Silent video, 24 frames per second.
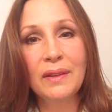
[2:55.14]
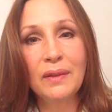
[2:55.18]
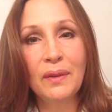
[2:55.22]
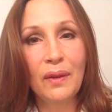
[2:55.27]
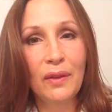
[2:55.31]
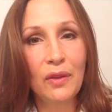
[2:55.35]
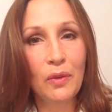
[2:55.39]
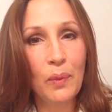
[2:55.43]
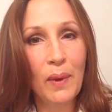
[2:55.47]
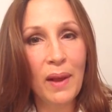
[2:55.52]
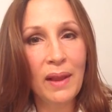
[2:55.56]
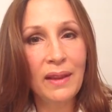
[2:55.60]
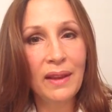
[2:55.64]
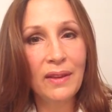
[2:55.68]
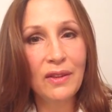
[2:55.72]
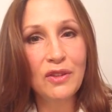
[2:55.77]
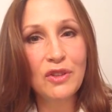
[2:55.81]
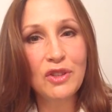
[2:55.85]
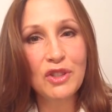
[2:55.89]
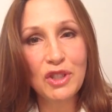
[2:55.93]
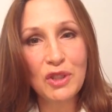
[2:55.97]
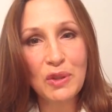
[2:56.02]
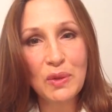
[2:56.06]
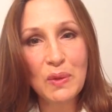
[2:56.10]
as well as
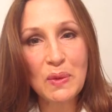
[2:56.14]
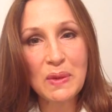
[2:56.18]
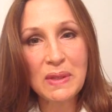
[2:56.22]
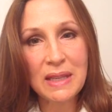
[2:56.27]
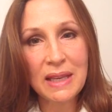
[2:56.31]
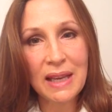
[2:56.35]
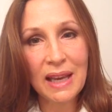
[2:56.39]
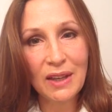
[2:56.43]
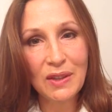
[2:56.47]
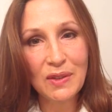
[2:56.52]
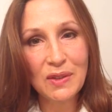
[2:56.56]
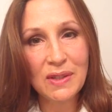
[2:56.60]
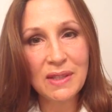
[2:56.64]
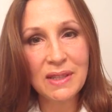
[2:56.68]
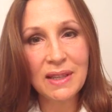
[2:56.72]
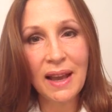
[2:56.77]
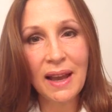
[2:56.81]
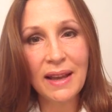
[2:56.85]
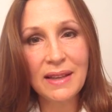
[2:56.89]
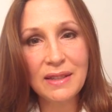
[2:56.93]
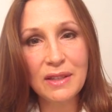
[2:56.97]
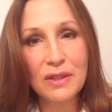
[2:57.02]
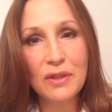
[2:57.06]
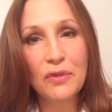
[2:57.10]
choose the
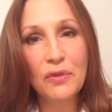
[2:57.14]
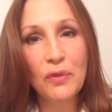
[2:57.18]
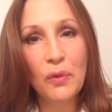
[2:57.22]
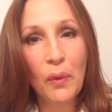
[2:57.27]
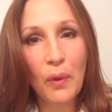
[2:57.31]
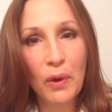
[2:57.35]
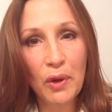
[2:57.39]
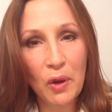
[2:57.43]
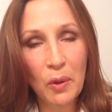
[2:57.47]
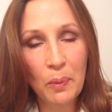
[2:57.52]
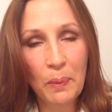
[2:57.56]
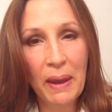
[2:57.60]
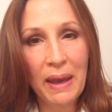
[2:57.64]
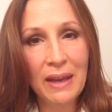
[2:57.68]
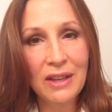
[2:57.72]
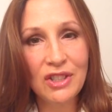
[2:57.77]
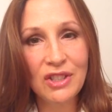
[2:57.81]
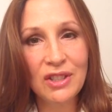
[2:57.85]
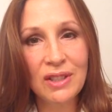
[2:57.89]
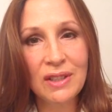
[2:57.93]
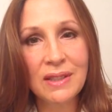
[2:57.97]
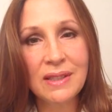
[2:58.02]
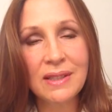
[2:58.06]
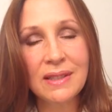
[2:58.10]
exercises for your
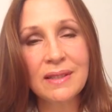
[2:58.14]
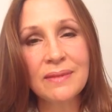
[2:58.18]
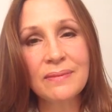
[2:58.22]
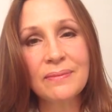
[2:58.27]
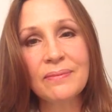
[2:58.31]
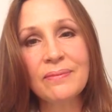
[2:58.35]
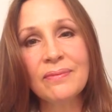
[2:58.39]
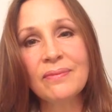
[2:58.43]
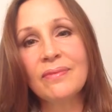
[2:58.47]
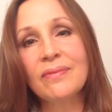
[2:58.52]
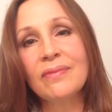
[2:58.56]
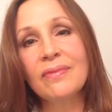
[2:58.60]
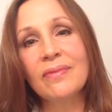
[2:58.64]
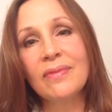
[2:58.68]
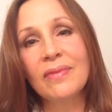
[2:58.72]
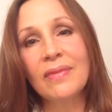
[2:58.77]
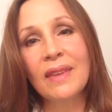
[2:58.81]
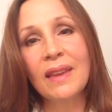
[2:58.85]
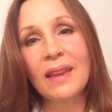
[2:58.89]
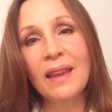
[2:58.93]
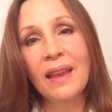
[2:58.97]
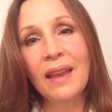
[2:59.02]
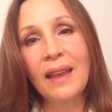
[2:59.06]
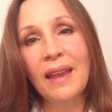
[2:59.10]
patients
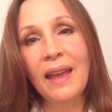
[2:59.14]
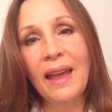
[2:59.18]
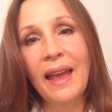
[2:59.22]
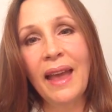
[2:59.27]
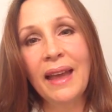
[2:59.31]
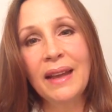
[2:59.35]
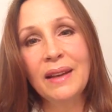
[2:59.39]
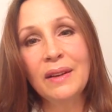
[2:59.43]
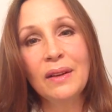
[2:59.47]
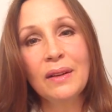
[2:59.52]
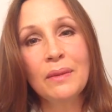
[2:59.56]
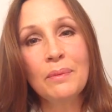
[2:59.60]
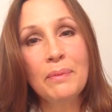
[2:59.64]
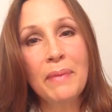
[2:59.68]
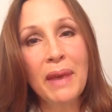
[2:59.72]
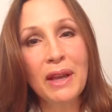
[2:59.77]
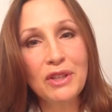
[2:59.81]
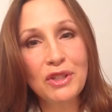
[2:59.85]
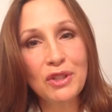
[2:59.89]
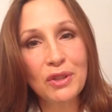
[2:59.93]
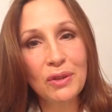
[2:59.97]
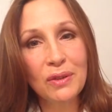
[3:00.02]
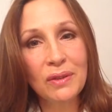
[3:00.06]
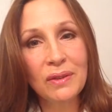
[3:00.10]
and
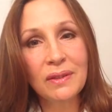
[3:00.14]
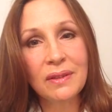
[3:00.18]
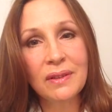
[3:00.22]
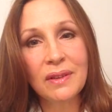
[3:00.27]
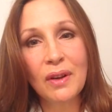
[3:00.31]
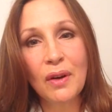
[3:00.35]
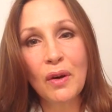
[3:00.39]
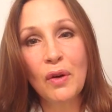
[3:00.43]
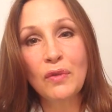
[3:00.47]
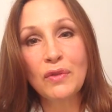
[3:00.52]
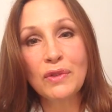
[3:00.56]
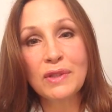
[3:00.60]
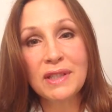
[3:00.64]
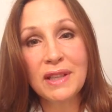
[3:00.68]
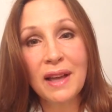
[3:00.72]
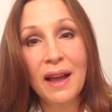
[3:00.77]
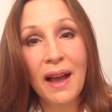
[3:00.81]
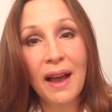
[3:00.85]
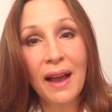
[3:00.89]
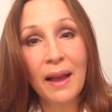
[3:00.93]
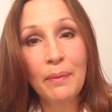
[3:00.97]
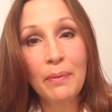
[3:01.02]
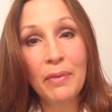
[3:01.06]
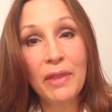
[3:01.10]
measure over
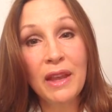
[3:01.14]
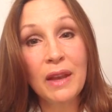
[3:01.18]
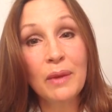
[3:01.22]
time the